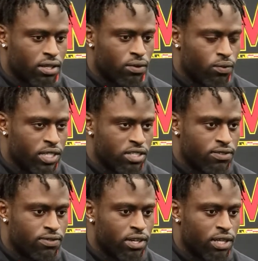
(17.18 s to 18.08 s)
we just
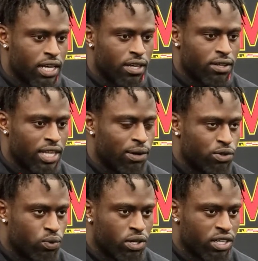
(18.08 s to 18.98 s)
felt like that was
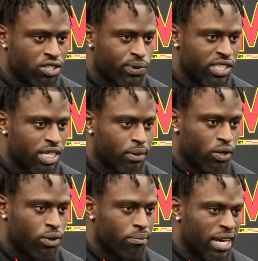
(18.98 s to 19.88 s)
working, so we just kept on
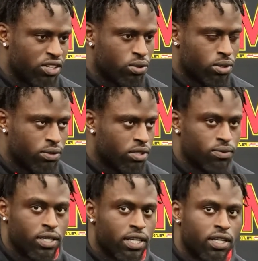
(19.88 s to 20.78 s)
going back to it. It wasn't
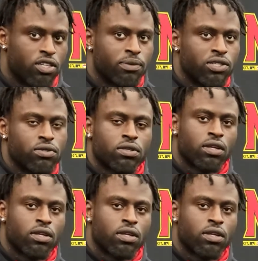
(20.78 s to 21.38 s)
anything special.